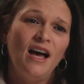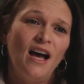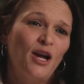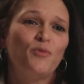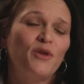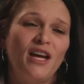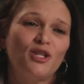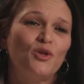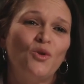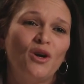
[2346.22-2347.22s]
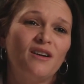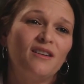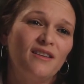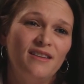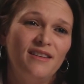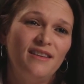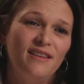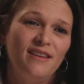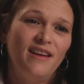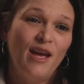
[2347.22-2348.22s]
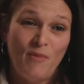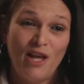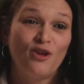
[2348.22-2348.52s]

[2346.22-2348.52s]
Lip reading: I open that door, and my